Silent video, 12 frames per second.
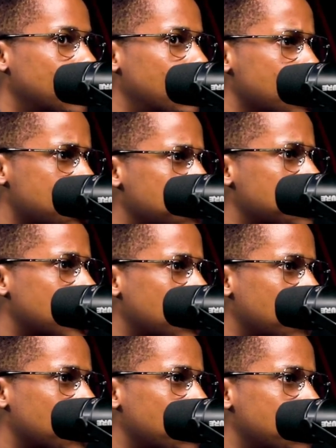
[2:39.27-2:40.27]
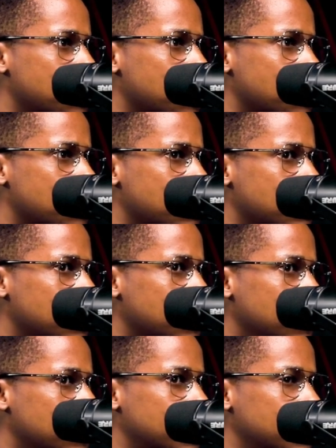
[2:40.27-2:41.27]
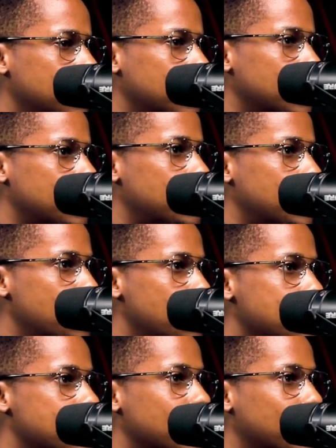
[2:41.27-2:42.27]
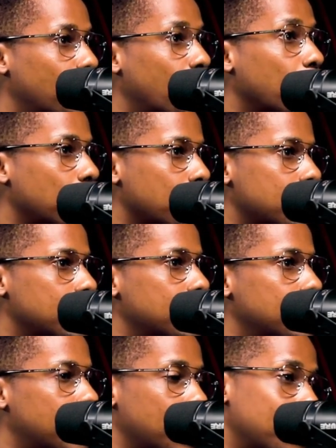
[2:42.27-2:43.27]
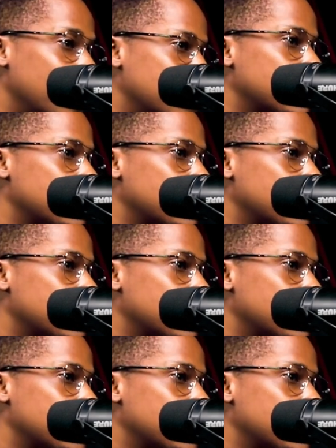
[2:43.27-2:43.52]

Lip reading: worship someone who isn't for you by my